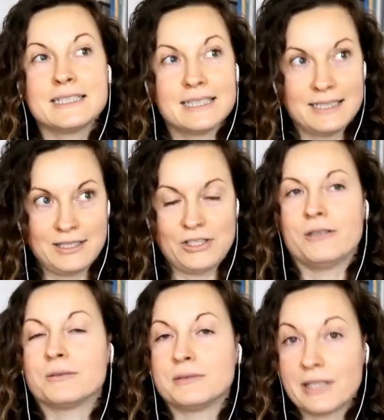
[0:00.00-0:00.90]
And
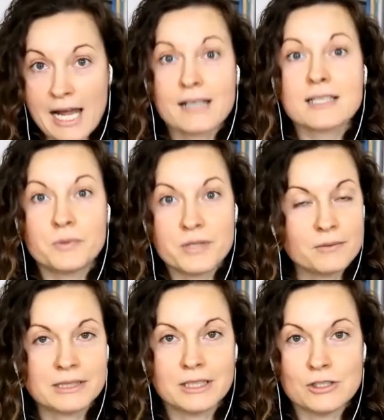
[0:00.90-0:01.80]
you know they're
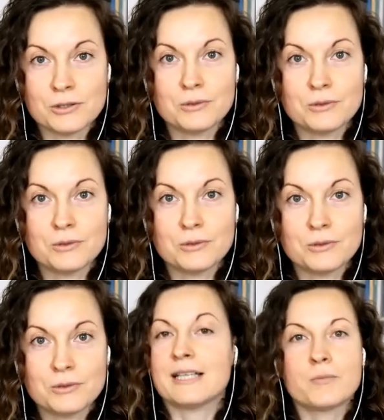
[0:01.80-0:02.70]
experts at what they do and
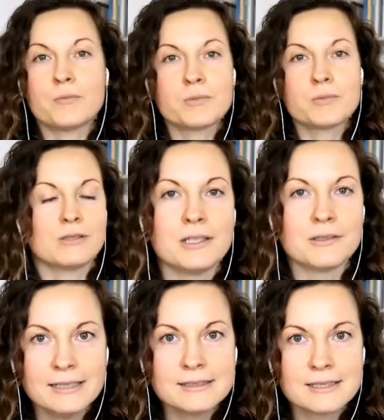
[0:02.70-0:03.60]
that's
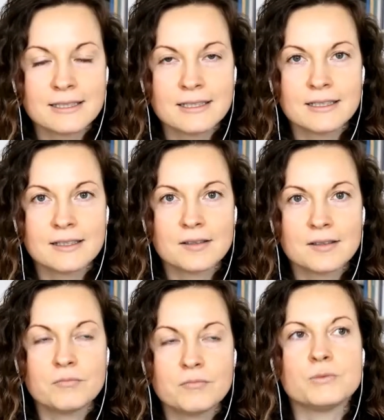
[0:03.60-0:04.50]
absolutely great
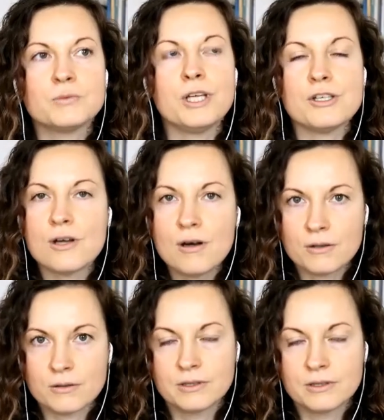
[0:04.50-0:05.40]
but we
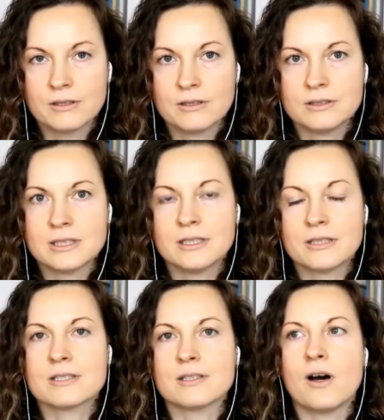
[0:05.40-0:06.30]
know
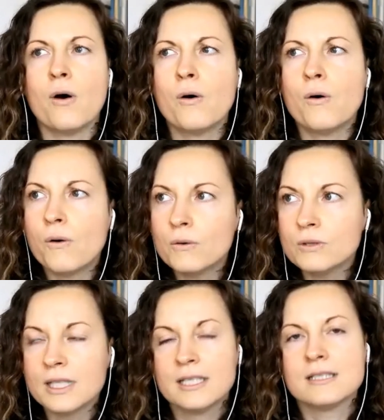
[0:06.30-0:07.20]
that there is a
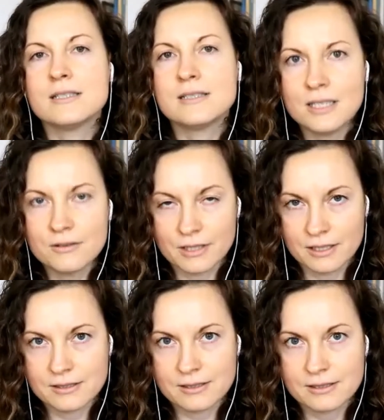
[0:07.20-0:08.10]
whole
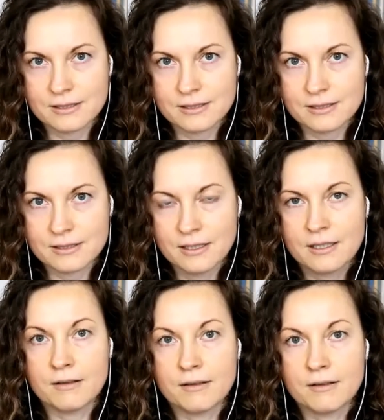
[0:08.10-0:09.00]
series
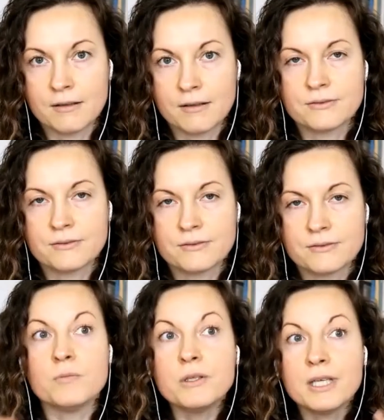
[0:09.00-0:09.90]
of
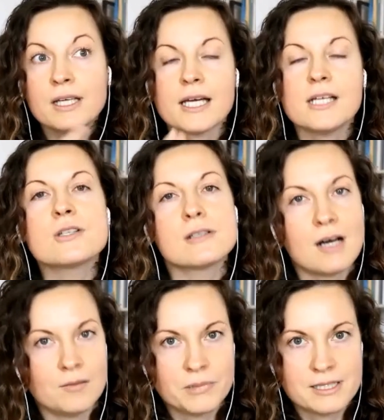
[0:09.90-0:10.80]

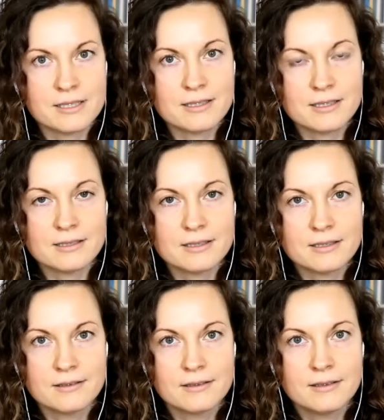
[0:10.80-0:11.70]
communication
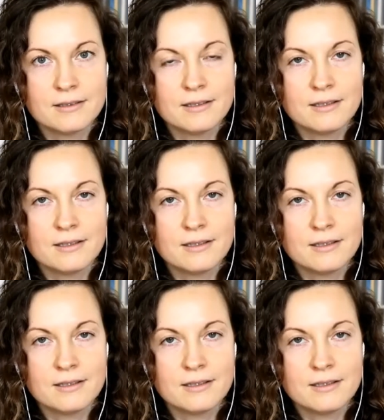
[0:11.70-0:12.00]
competencies